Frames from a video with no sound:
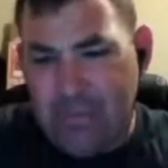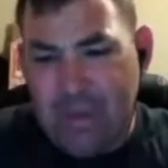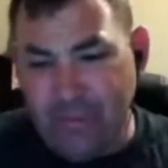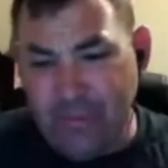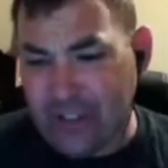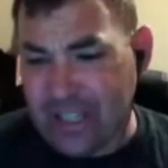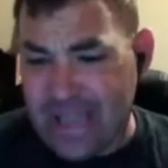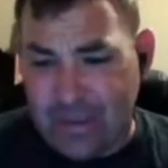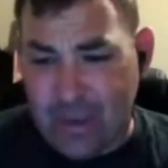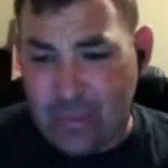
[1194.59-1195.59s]
people
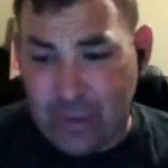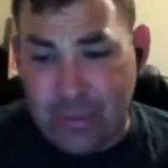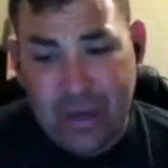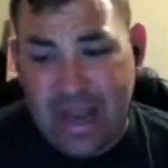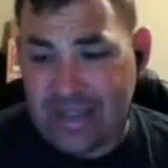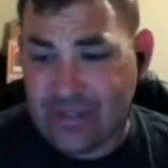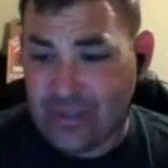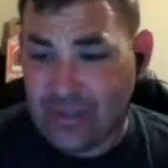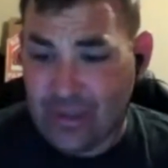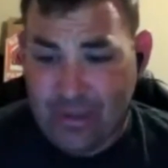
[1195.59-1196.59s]
forget, you know, Boomer had a,
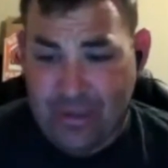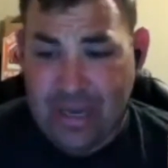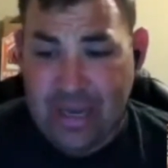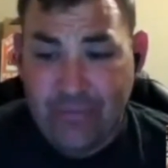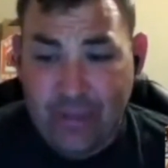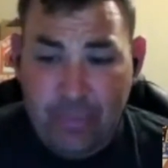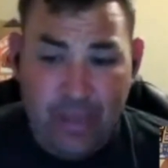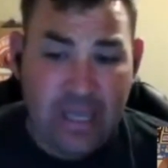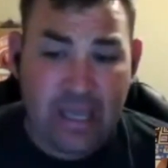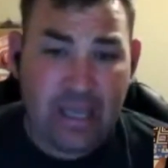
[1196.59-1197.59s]
uh, an
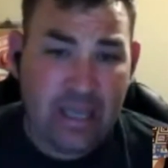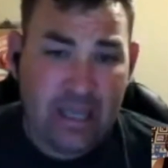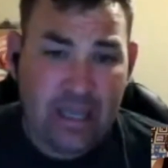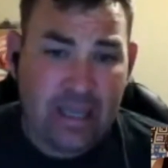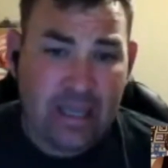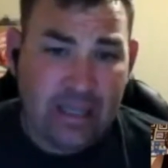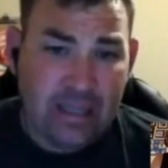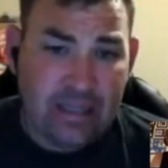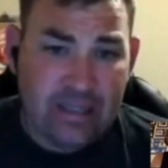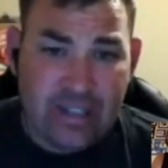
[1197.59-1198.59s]
MVP
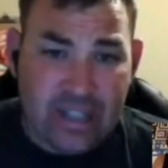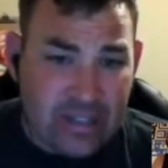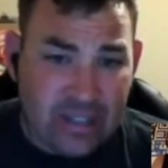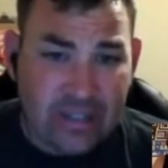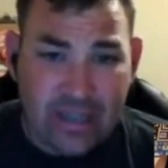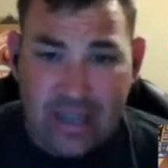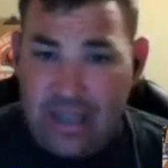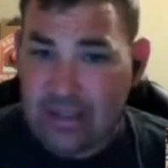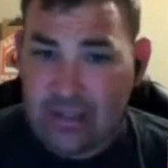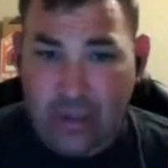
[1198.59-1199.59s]

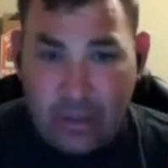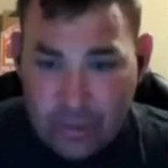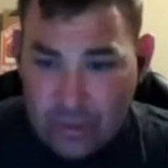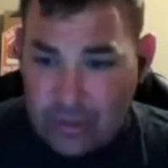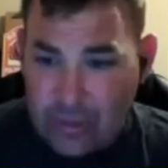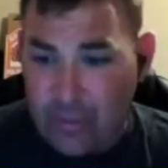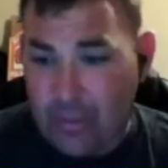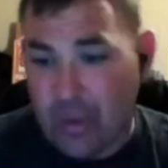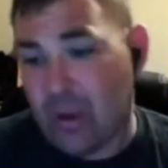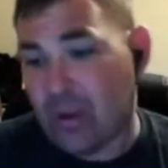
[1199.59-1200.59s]
season, took
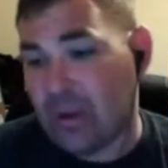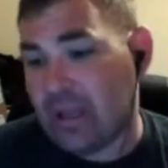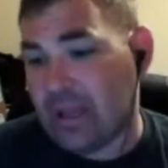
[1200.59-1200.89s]
him to a Super